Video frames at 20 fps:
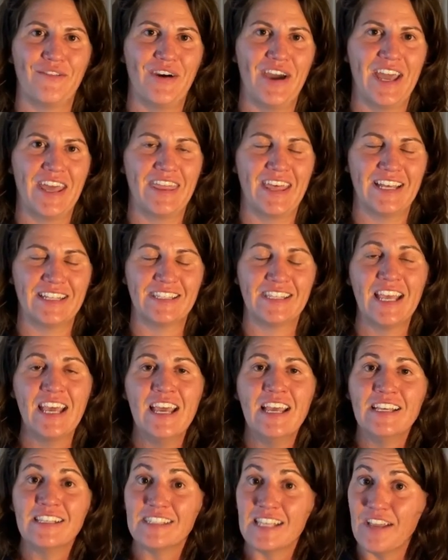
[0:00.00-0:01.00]
way that's
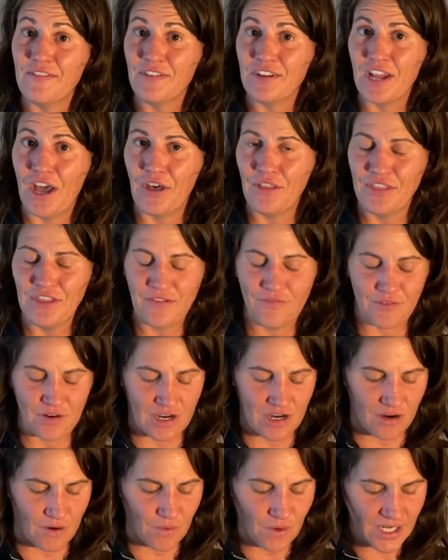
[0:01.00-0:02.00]
safe and healthy for
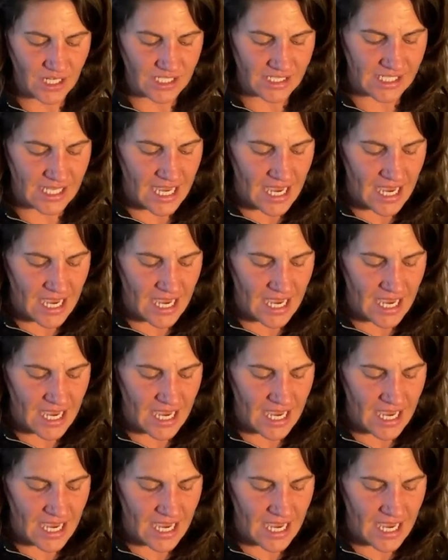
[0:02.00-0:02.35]
your horse.